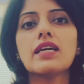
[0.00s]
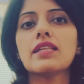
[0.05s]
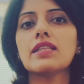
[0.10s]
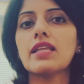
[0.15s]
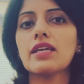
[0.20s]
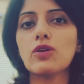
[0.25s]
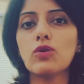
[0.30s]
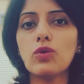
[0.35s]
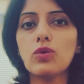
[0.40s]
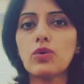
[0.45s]

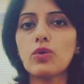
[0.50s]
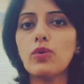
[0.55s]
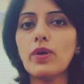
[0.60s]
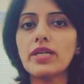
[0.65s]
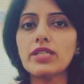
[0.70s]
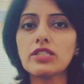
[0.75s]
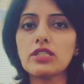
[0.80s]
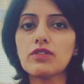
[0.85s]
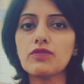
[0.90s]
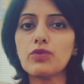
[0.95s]
go
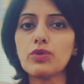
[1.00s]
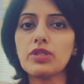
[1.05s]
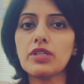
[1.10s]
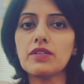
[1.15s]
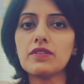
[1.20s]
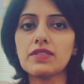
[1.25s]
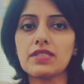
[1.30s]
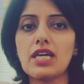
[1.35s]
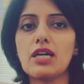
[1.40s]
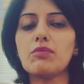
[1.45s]
and sit for the
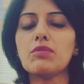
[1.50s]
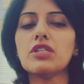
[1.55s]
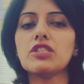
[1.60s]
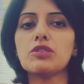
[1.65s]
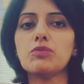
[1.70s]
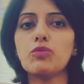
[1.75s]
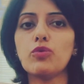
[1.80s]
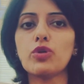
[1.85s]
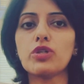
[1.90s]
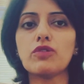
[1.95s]
exam. It's
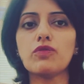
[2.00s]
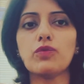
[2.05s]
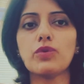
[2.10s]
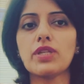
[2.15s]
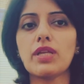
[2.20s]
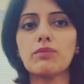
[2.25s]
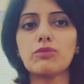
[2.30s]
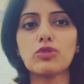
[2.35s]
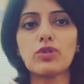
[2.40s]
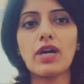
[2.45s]
important for
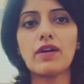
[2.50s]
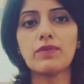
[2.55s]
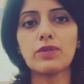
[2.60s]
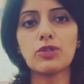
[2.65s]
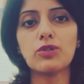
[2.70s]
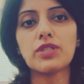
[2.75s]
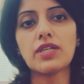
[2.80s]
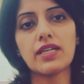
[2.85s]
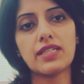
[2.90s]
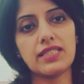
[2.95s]
them to have a
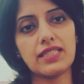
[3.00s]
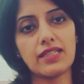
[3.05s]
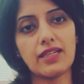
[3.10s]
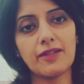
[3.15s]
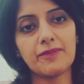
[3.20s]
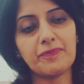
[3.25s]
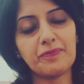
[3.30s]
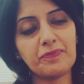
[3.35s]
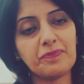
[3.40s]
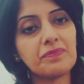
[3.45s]
good idea.
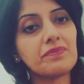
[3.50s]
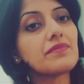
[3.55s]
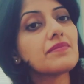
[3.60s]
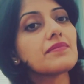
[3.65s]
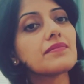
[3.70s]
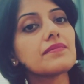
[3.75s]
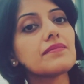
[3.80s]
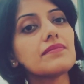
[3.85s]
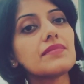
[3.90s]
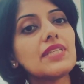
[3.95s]

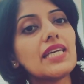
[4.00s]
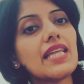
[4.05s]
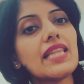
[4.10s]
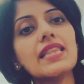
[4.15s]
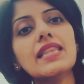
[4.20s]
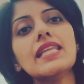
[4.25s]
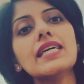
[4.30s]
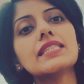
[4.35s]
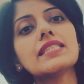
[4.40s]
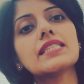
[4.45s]

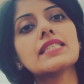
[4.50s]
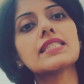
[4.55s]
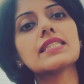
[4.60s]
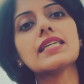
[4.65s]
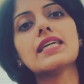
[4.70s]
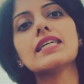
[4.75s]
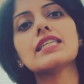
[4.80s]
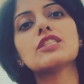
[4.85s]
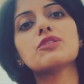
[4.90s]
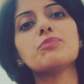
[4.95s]
Let's
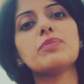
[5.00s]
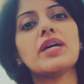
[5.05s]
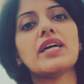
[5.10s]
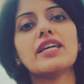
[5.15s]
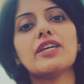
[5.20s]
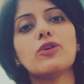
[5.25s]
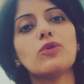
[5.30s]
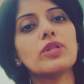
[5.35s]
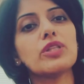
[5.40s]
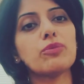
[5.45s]
start by
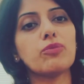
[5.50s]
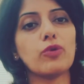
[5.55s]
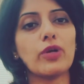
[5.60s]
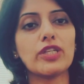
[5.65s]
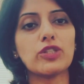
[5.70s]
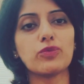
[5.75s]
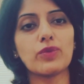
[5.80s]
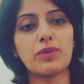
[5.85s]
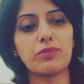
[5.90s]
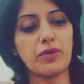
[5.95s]
all the
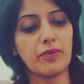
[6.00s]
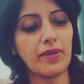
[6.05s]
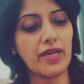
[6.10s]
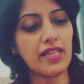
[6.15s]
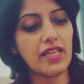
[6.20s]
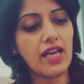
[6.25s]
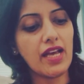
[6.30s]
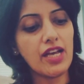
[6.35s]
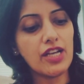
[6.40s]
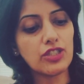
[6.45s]
points one by one.
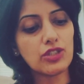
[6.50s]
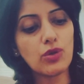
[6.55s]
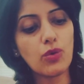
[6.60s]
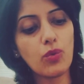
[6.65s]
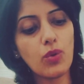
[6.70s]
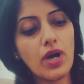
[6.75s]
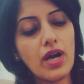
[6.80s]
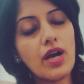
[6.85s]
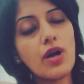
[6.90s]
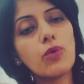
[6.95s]
So
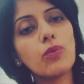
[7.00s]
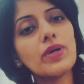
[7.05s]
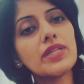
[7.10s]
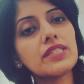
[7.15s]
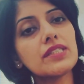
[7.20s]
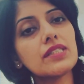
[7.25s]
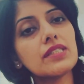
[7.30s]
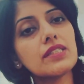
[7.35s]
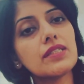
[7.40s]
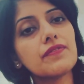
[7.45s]
what's
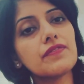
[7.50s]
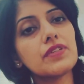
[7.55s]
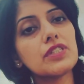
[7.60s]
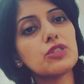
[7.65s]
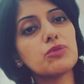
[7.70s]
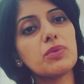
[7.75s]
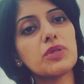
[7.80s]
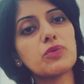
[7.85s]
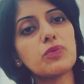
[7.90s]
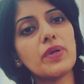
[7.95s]
the difference
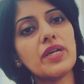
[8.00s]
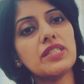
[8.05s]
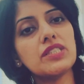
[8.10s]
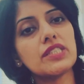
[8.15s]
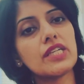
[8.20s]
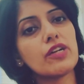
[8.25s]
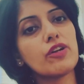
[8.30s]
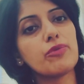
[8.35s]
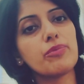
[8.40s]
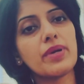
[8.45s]
between
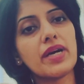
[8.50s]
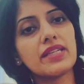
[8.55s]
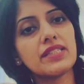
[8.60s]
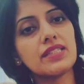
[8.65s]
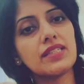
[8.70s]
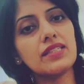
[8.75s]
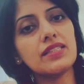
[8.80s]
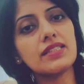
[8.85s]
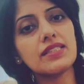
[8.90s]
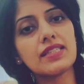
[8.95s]
general
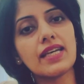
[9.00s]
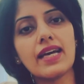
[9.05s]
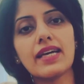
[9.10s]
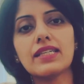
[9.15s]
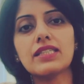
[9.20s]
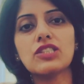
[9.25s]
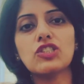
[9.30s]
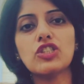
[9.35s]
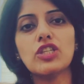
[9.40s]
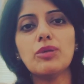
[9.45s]
practice and
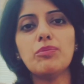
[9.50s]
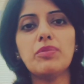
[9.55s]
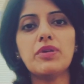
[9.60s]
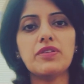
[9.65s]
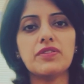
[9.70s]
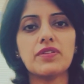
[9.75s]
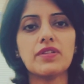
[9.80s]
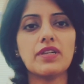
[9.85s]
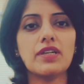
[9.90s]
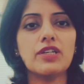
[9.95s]
GP
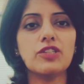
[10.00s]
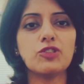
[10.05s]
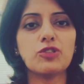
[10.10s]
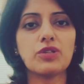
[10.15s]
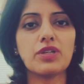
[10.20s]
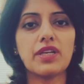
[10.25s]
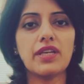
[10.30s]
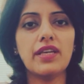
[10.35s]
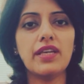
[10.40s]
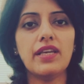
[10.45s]

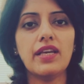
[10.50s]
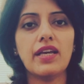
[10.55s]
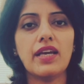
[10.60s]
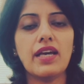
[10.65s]
surgery?